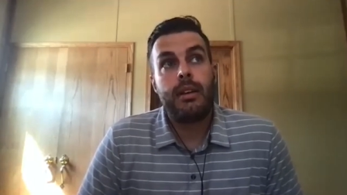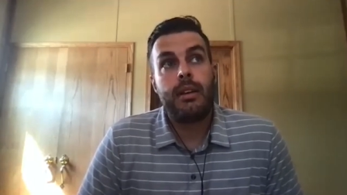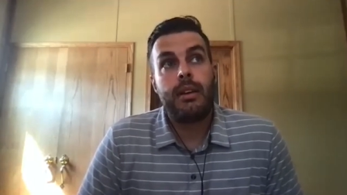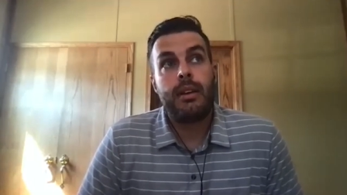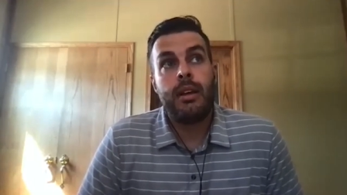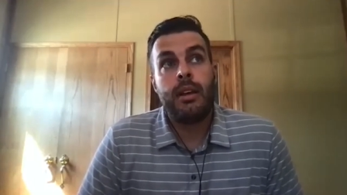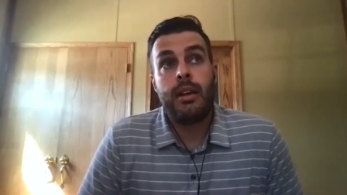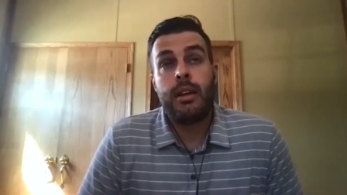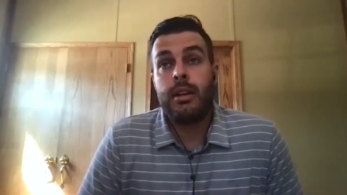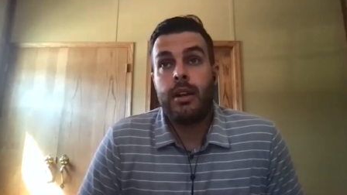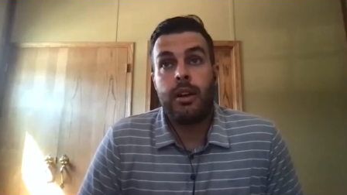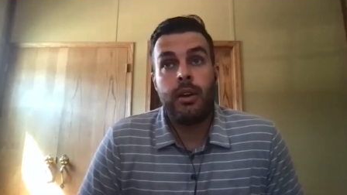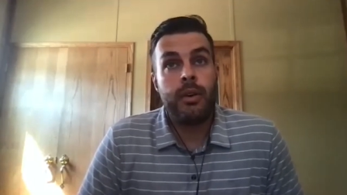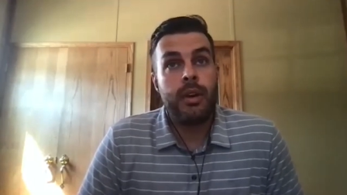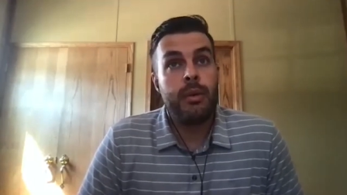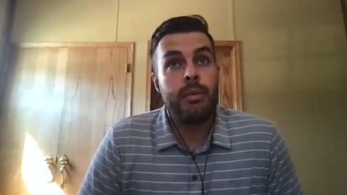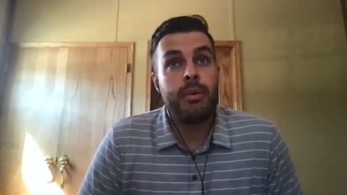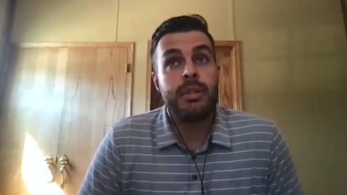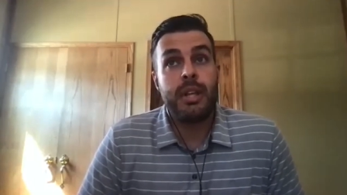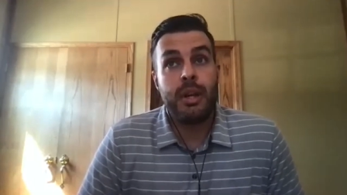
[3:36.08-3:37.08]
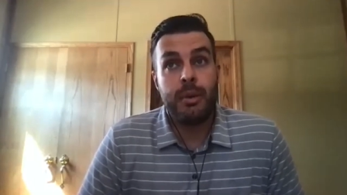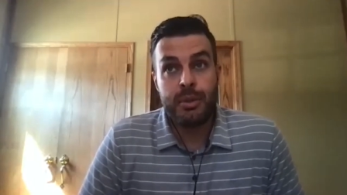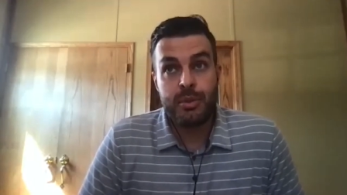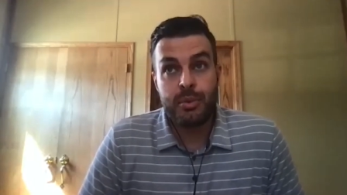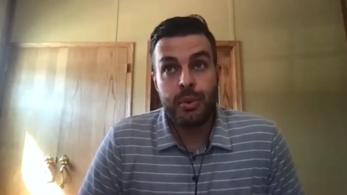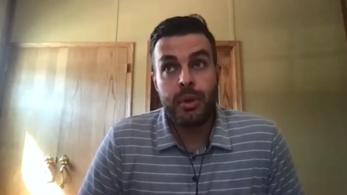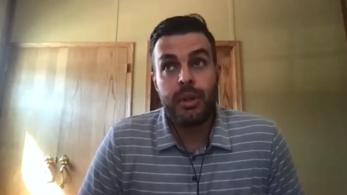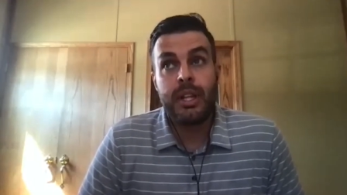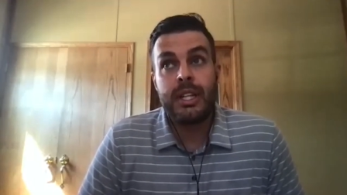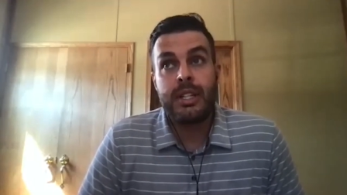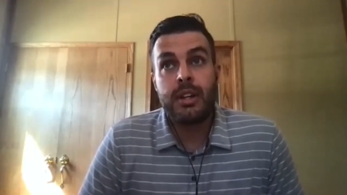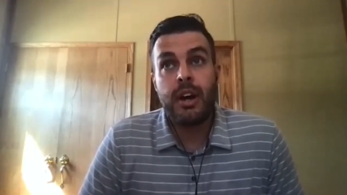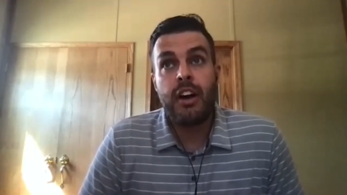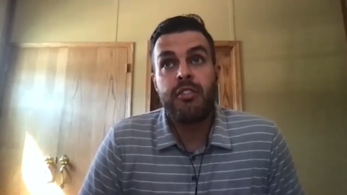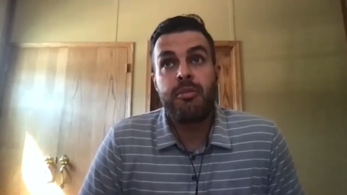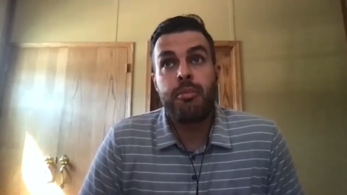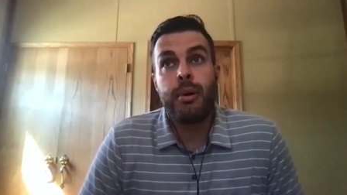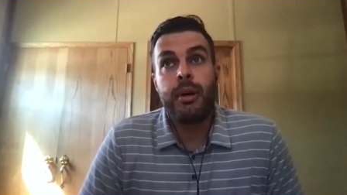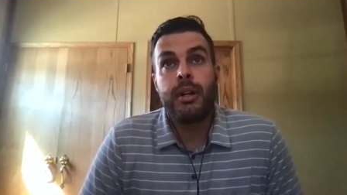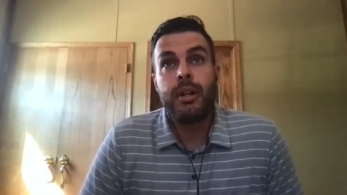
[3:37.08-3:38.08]
it, you know, it was it was really
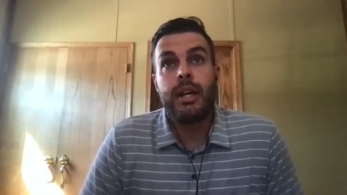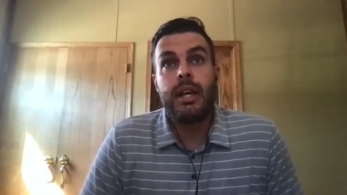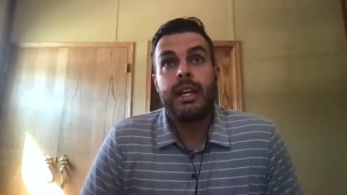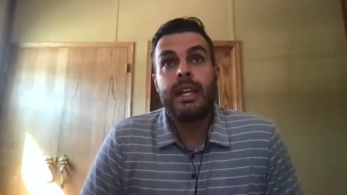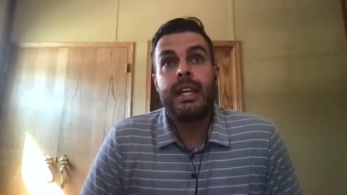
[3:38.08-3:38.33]
tough. But